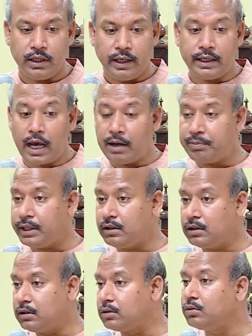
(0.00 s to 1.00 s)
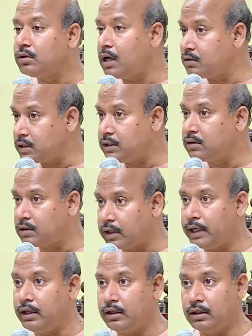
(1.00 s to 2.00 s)
It happened in
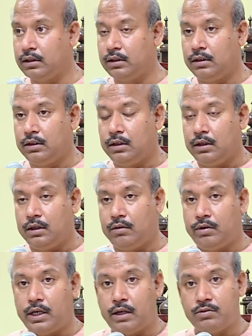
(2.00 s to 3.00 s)
2003 when I